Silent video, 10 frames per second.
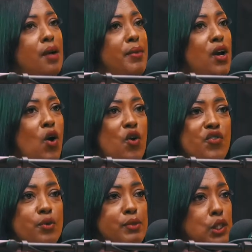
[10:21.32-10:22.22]
coming home
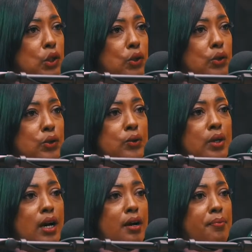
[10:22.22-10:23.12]
from
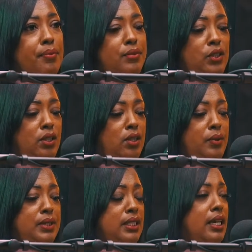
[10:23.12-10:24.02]
school. Um, you know,
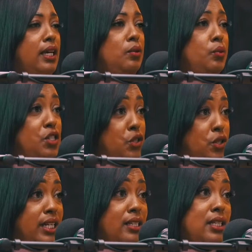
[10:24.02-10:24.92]
I was in Ellenwood,
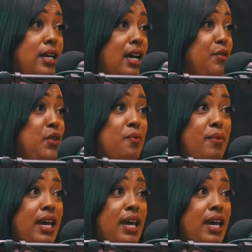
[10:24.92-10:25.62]
Georgia at the time. You know,